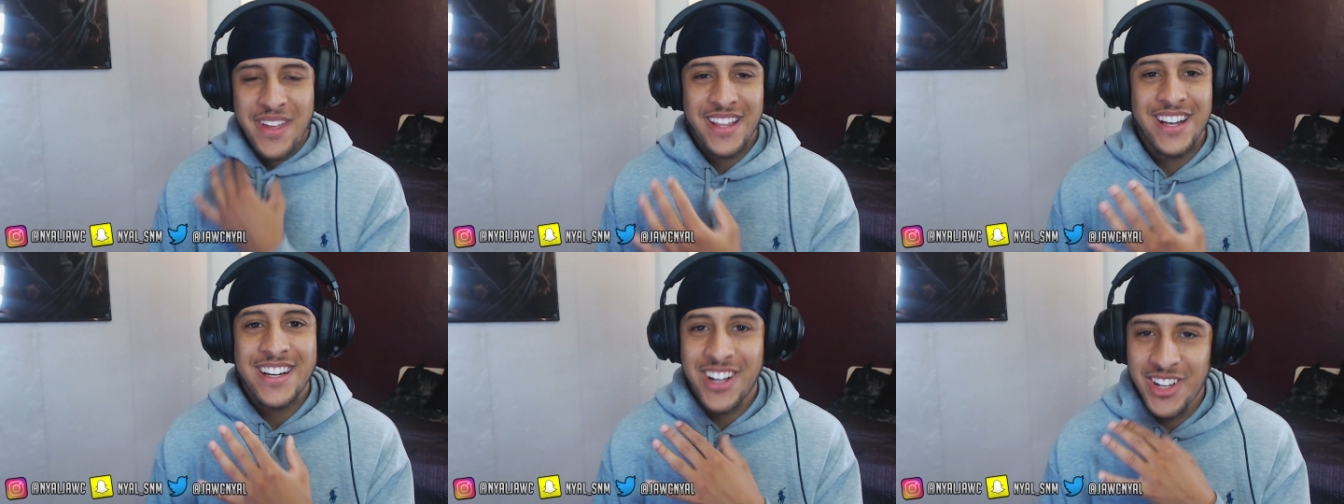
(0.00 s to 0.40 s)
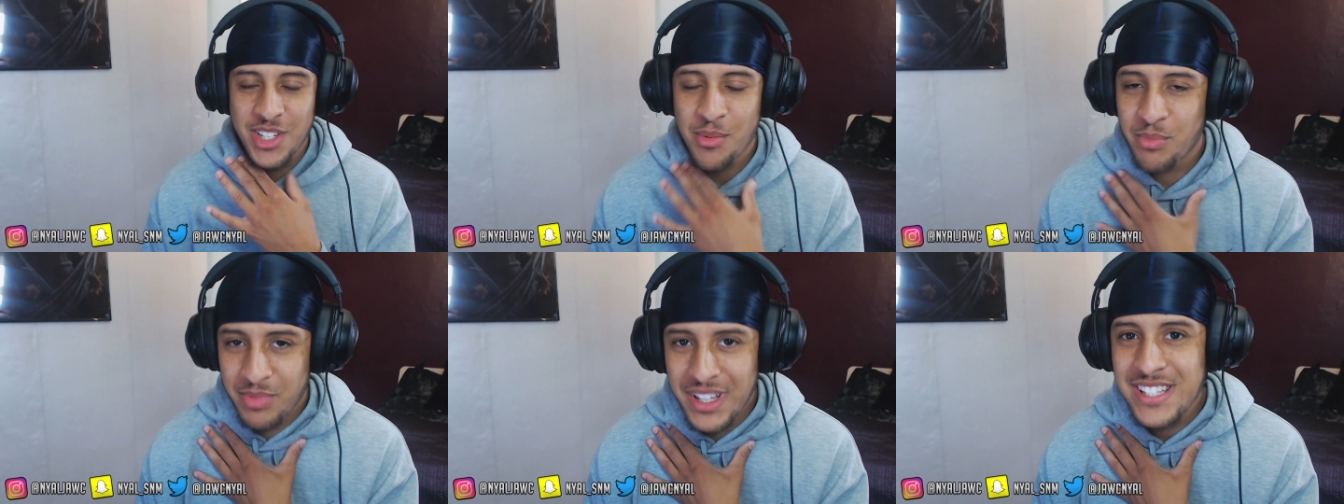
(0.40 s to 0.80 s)
because
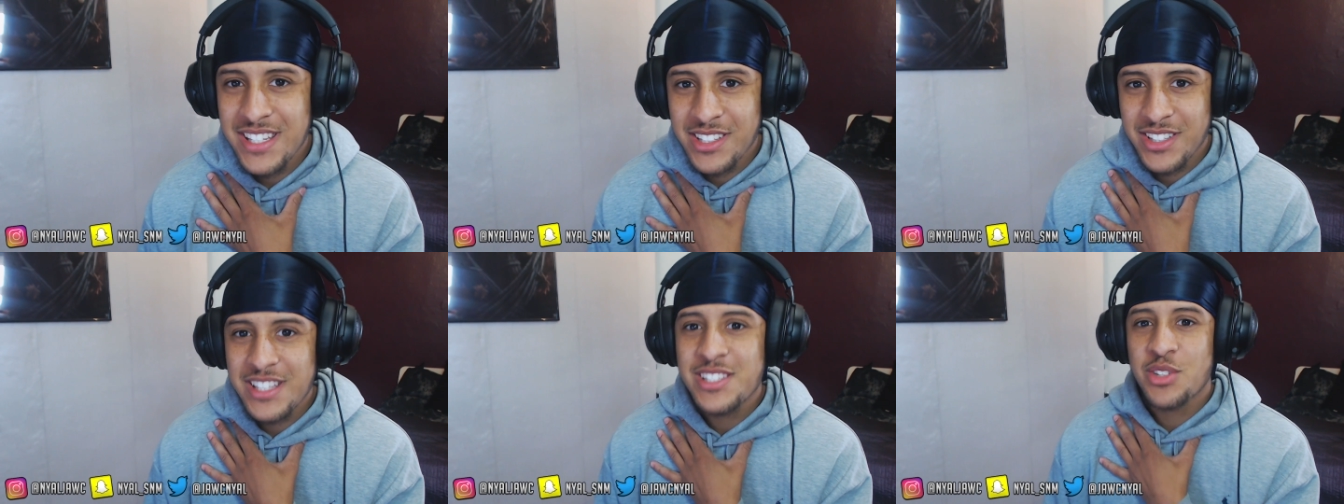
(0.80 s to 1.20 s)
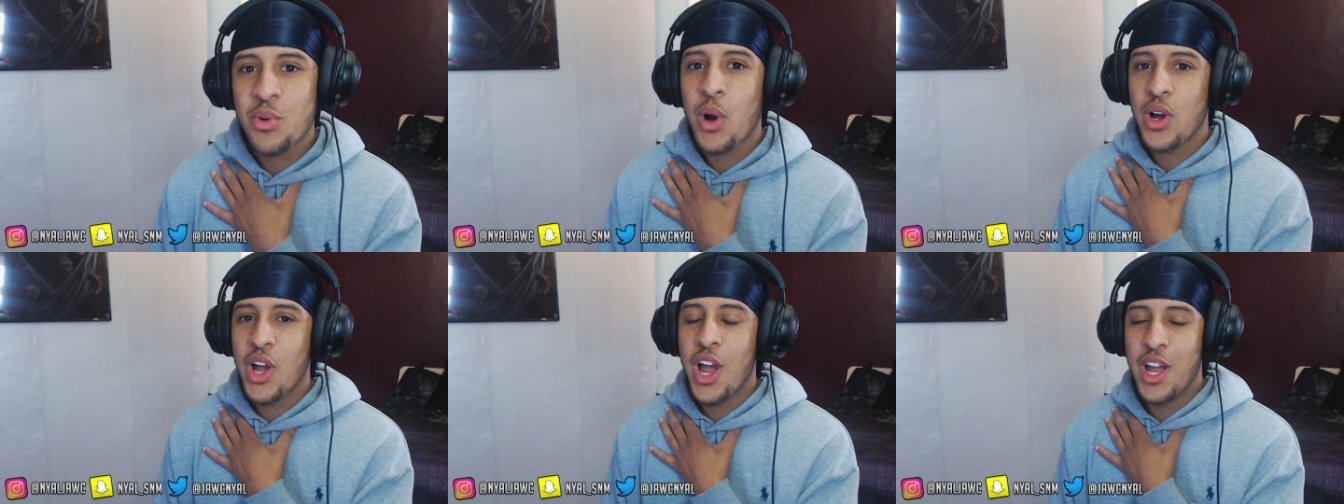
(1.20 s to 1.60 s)
I'm, this is, this is
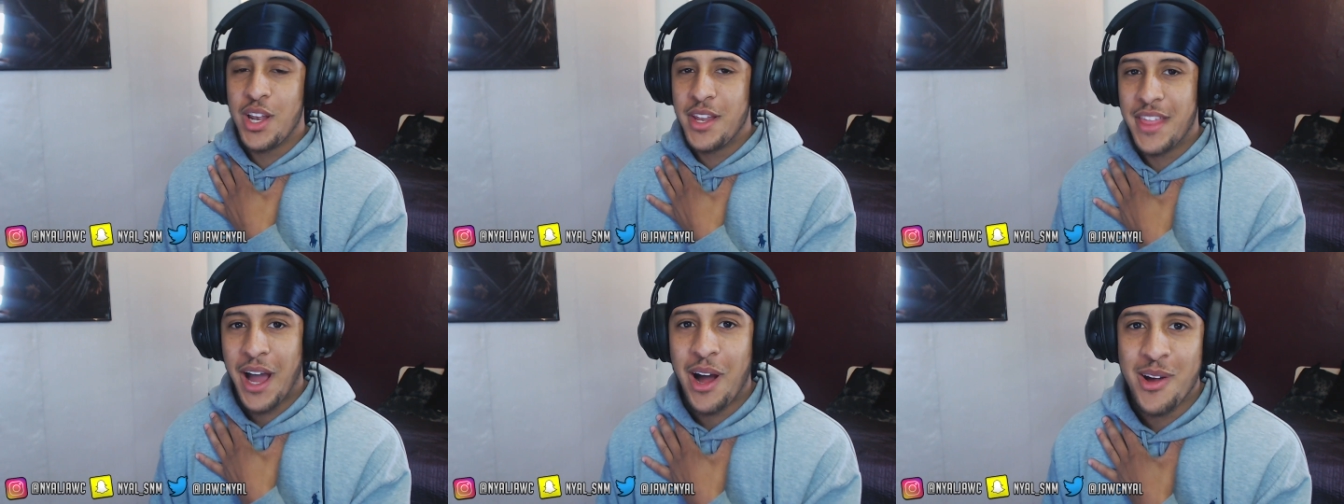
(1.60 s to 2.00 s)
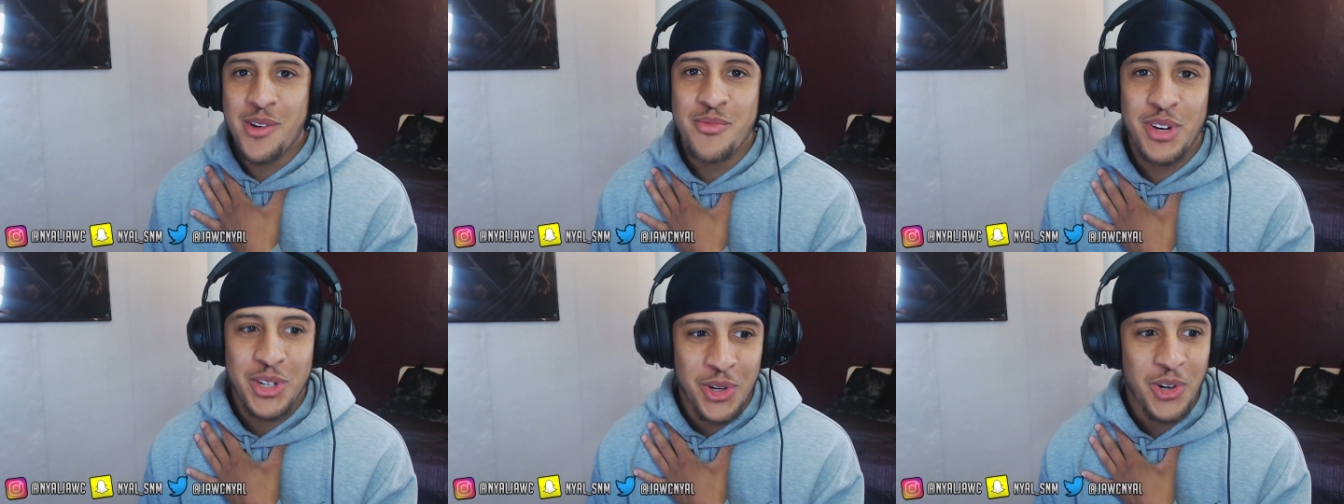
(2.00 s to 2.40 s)
quite early that I'm
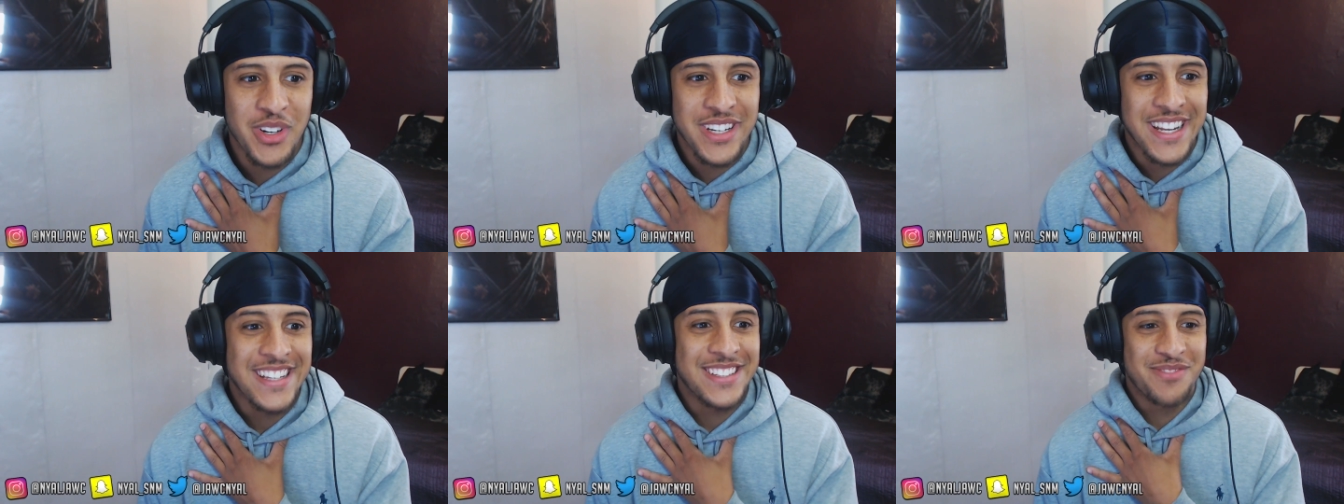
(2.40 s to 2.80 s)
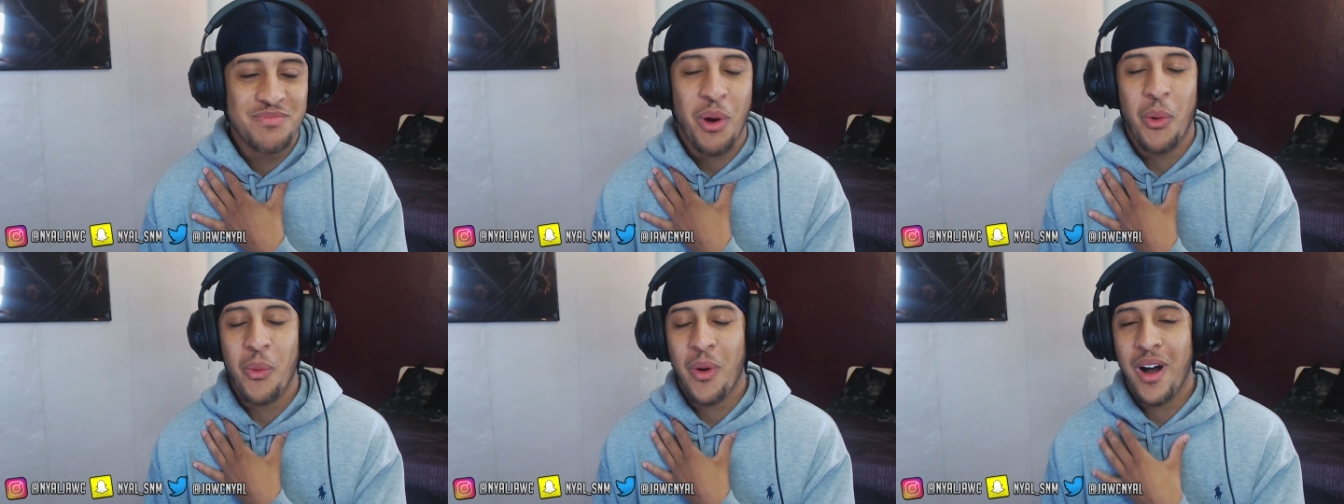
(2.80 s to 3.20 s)
recording this,
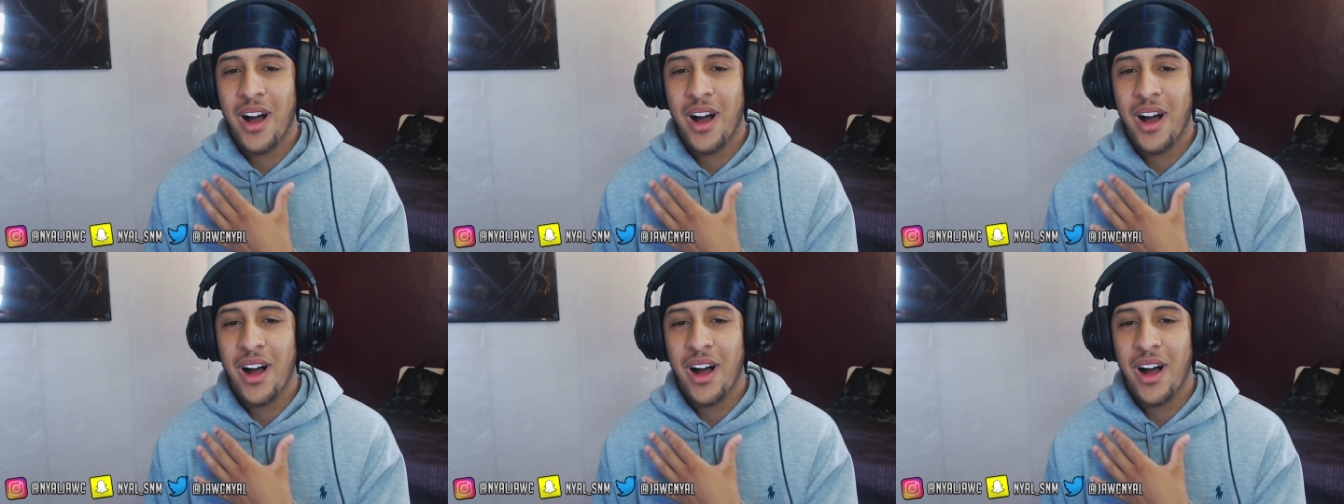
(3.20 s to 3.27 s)
bro,